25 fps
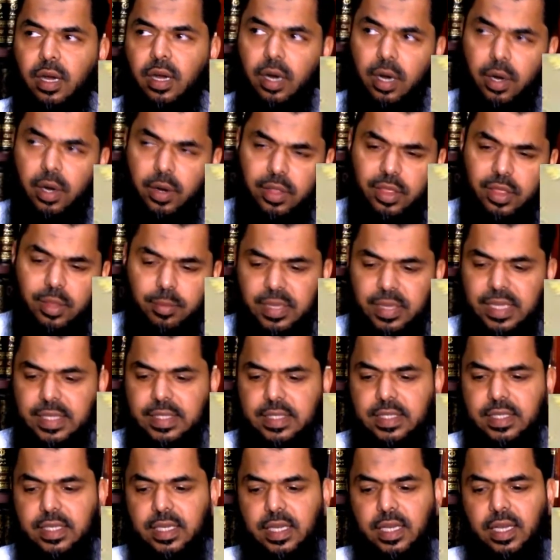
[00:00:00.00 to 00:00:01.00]

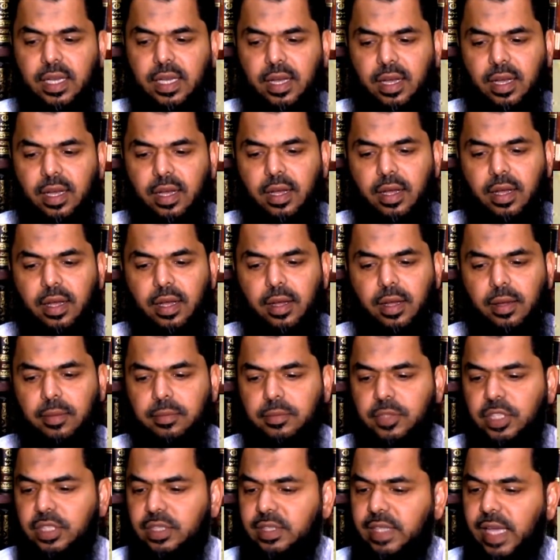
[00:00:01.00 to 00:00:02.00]

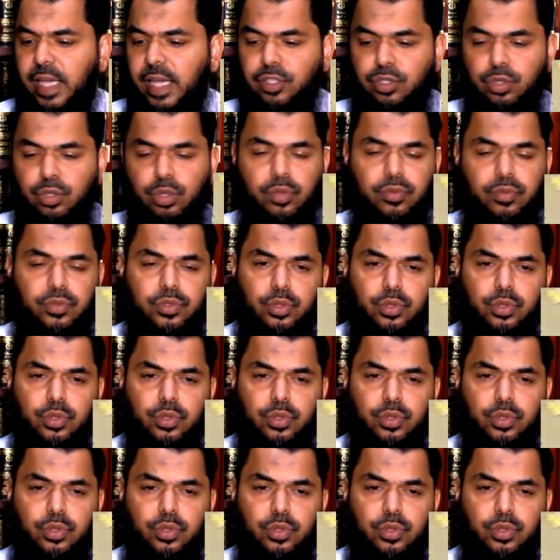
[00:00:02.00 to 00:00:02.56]
um, the statue of